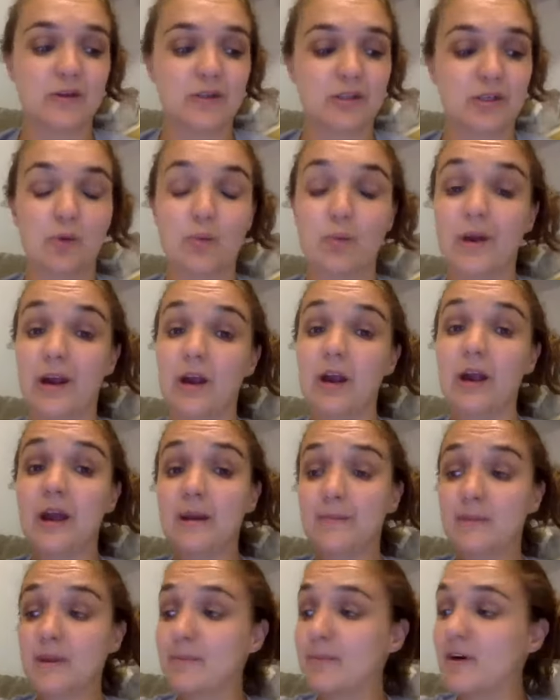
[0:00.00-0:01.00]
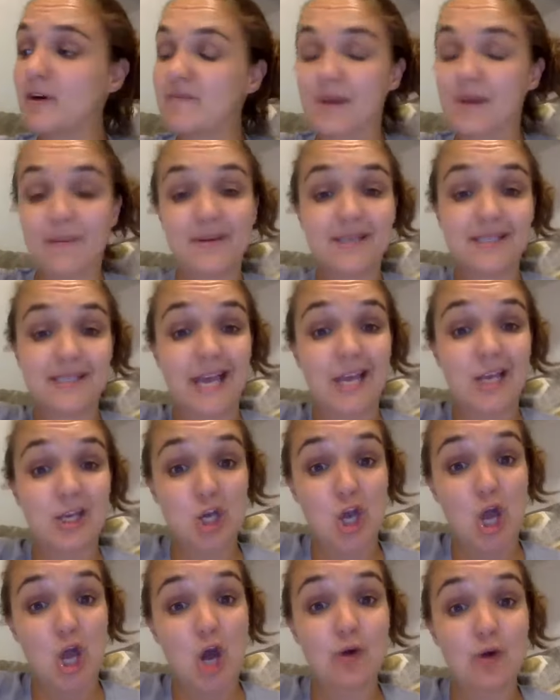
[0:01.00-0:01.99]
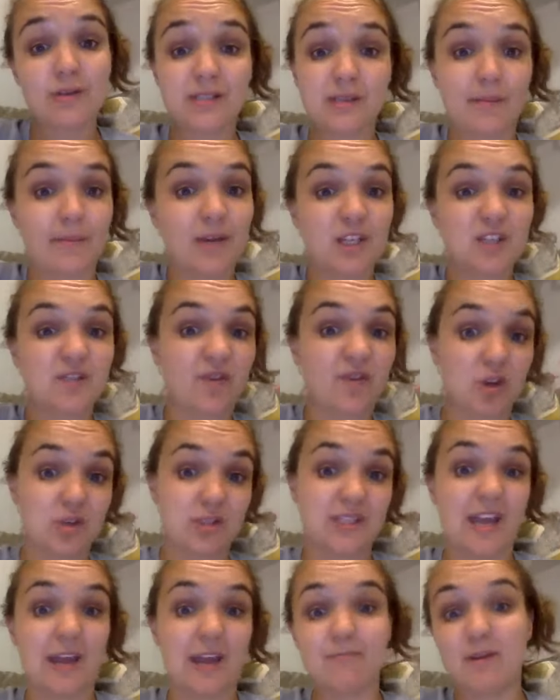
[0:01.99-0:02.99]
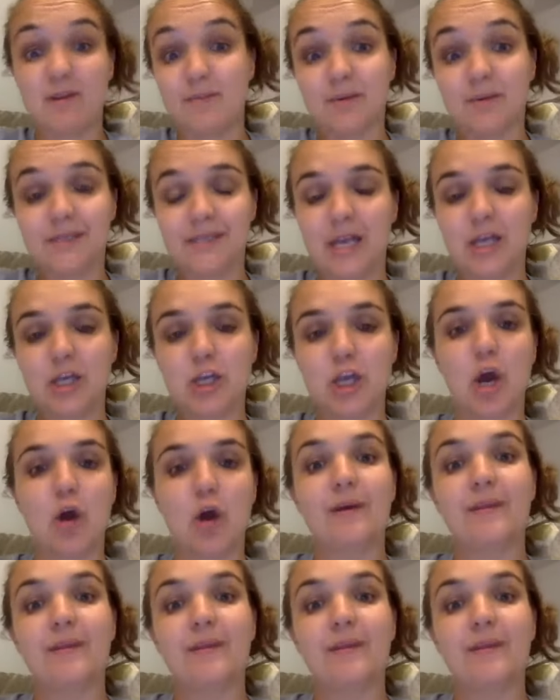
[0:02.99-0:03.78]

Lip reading: So where people have maybe said no, somebody's first 10 people said no,